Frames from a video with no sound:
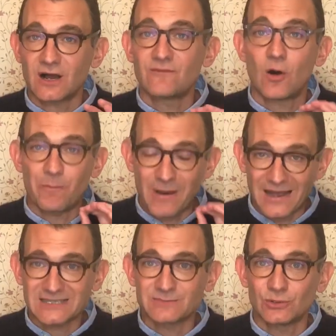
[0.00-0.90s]
of all
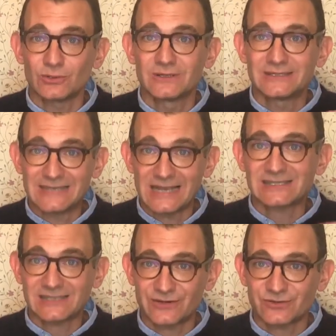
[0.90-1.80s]
possible
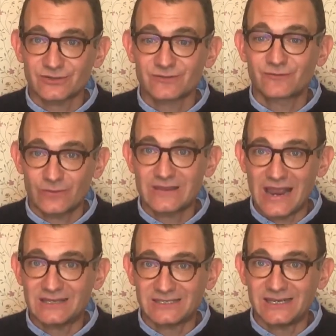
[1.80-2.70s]
test centers for the
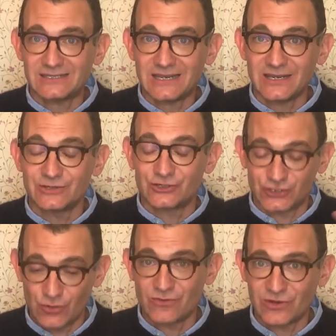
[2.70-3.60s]
A C T
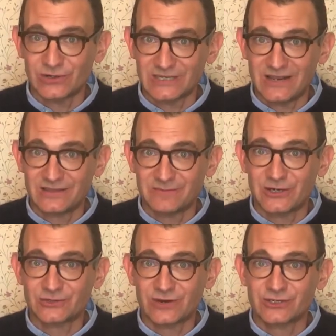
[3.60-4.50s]
June thirteenth
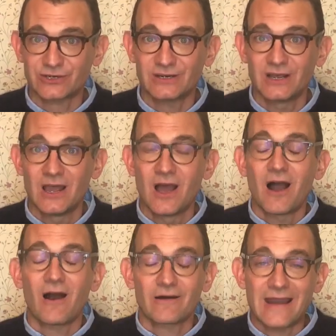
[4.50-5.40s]
administration
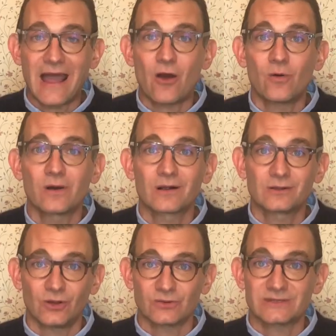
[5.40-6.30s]
are now
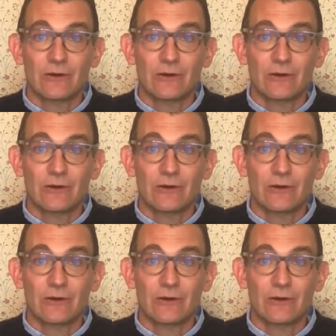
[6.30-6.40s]
closed.